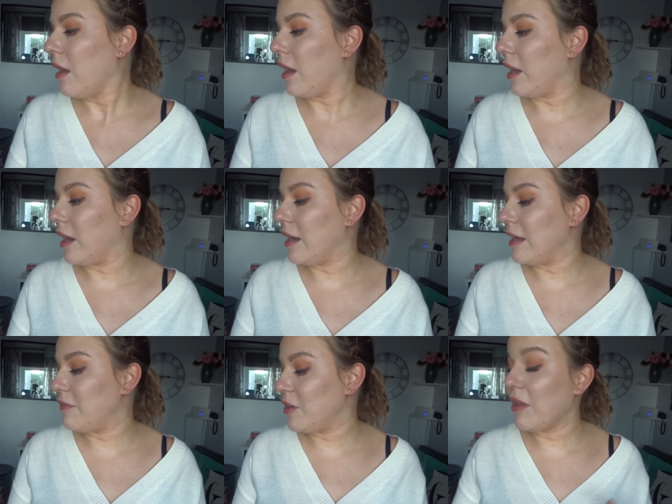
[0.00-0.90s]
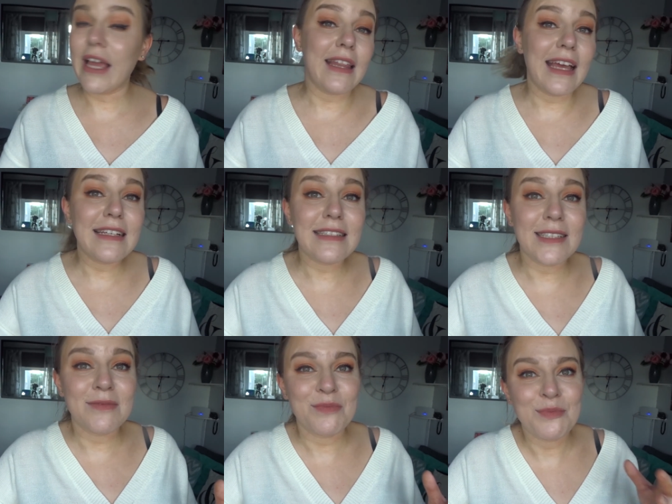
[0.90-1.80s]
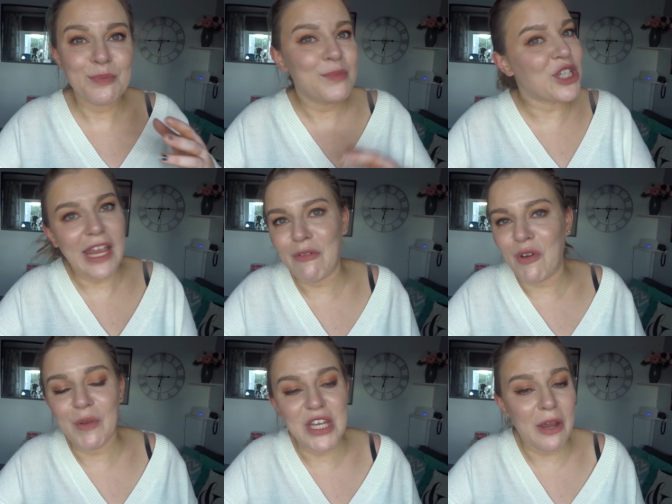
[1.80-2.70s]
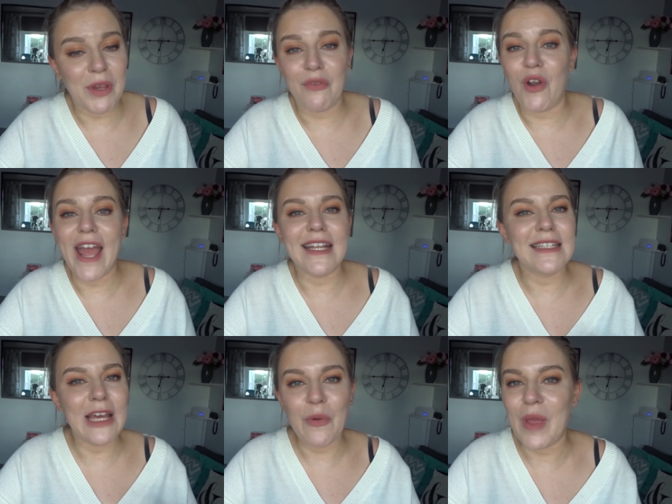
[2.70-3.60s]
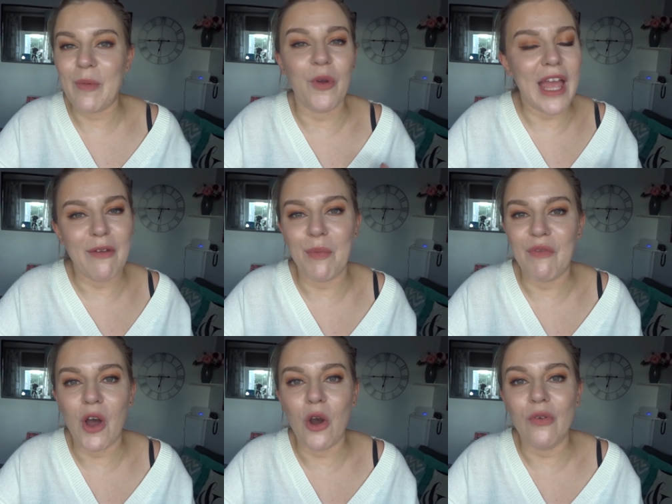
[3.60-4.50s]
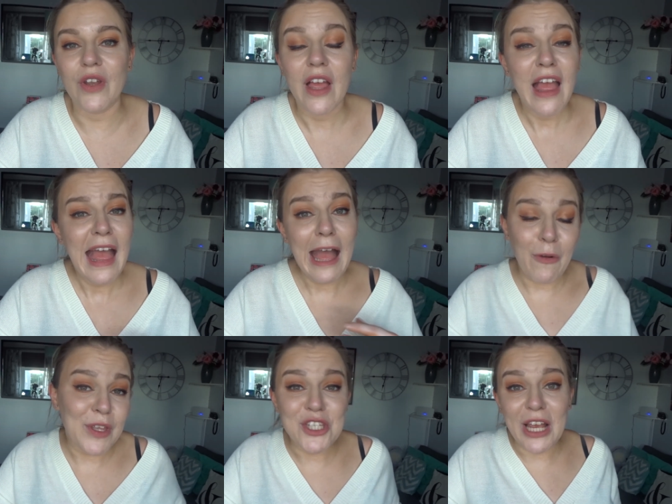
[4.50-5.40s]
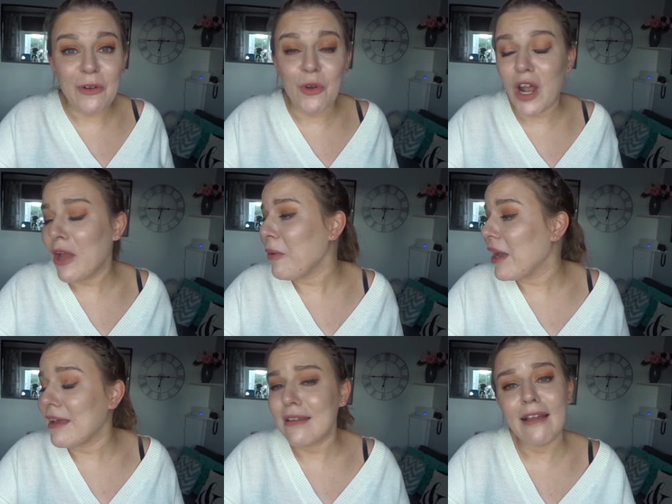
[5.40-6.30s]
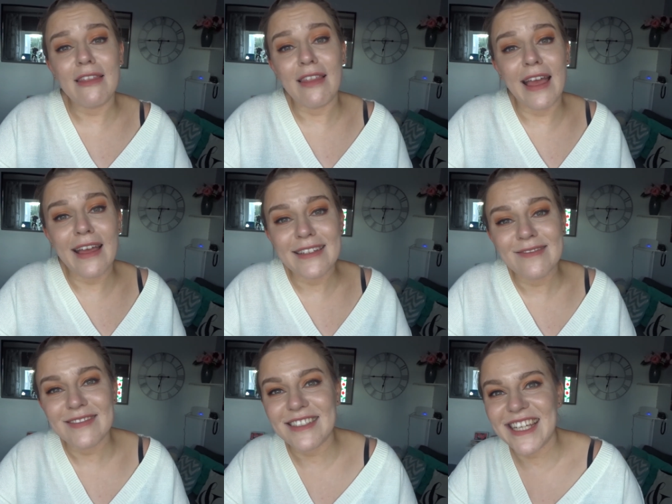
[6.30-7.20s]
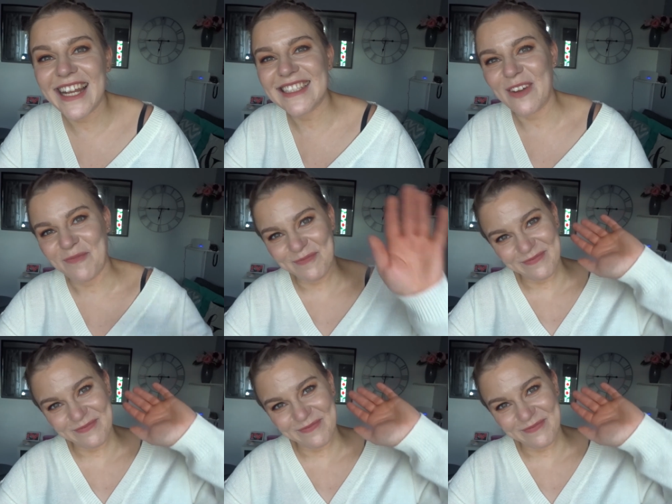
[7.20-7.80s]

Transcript: If you like this, share it with your friends, tell people, get them involved, help this channel grow. And other than that, I'll see you next time.